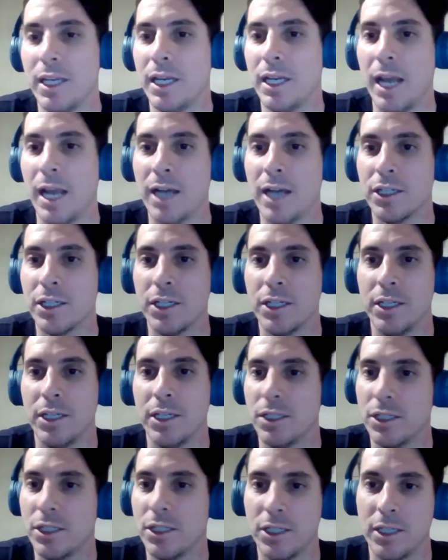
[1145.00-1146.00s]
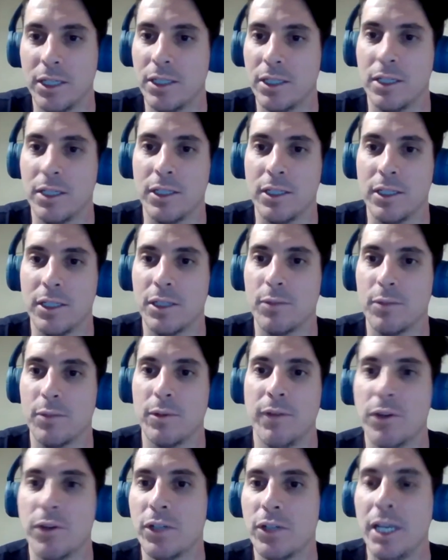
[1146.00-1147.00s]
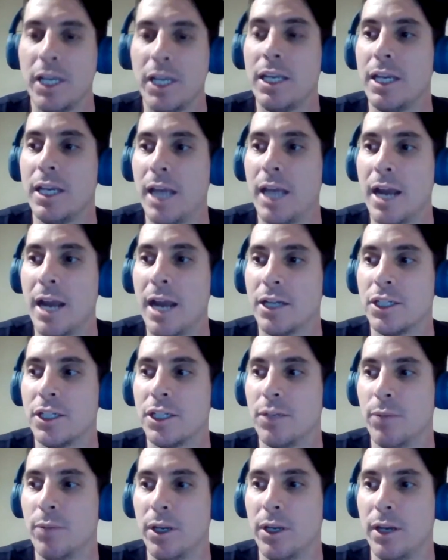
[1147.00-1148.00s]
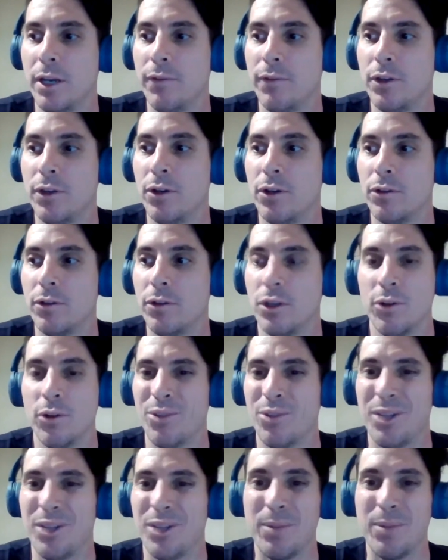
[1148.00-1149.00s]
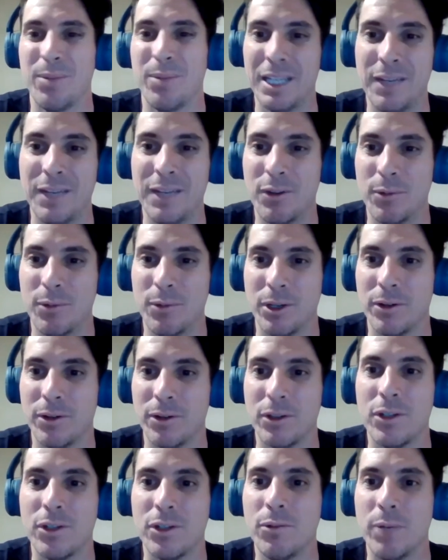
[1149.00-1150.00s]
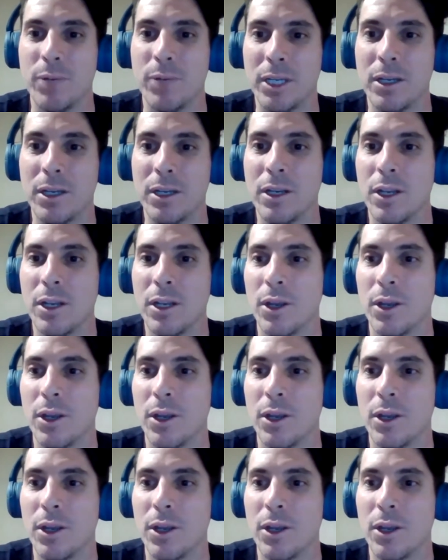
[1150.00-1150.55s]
action is just if you're taking action, but if you don't really believe in what you're doing,